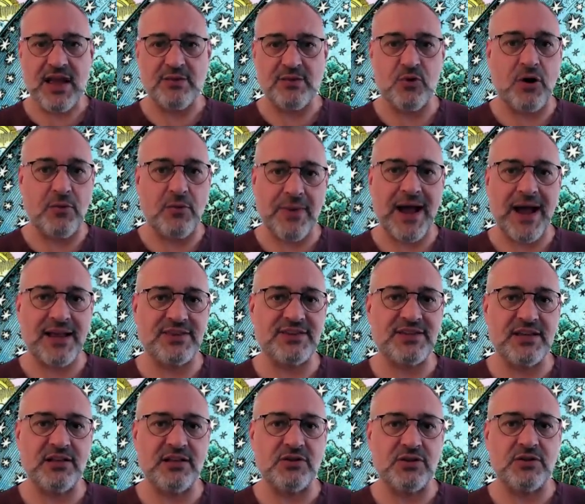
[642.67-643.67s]
what a bad
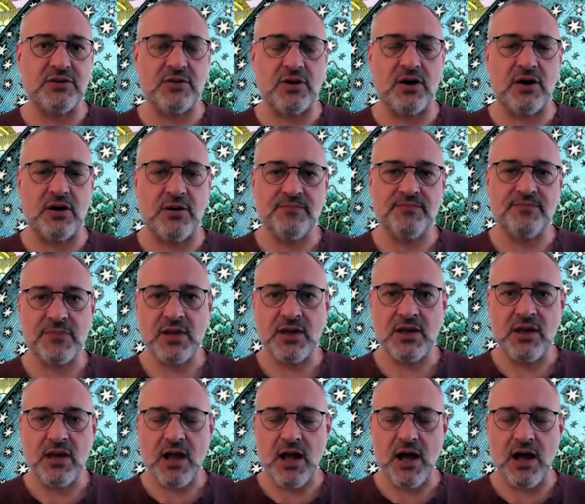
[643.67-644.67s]
deal you got.
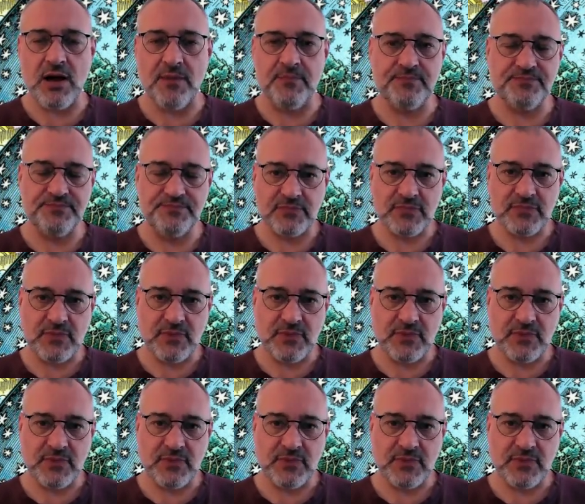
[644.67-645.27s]
Um,